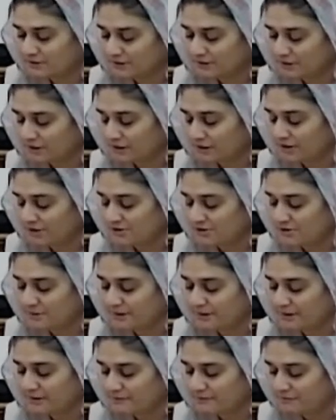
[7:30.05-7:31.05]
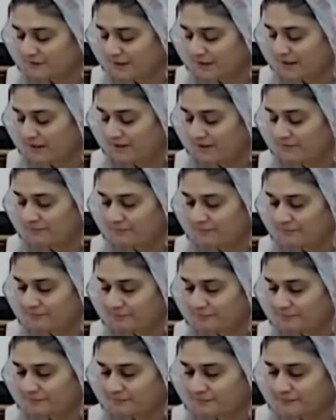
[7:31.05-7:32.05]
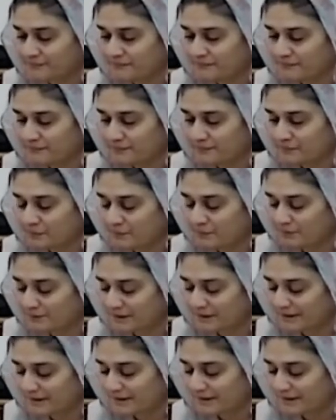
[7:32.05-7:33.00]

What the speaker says: R squared phi, what will I